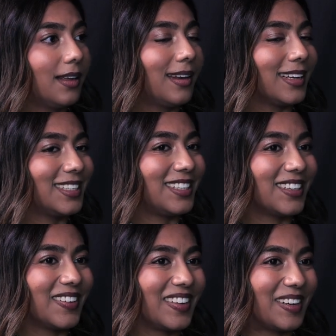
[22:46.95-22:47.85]
Next
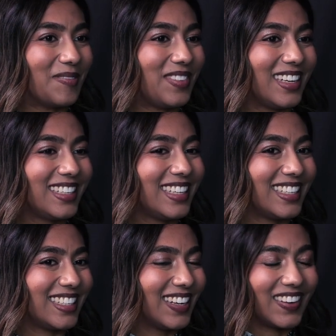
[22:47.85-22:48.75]
year I'm going to be
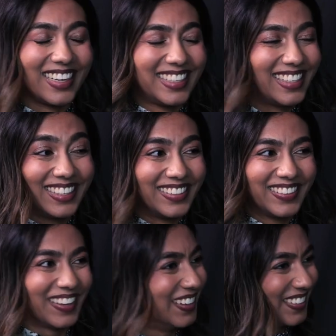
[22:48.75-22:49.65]
teaching grade
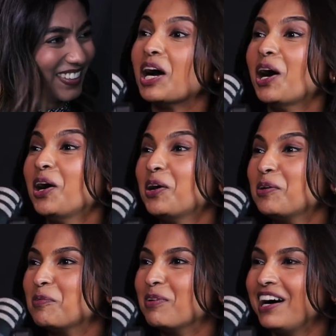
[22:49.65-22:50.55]
2,
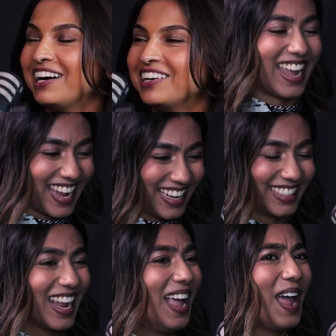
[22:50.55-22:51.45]
which is a change.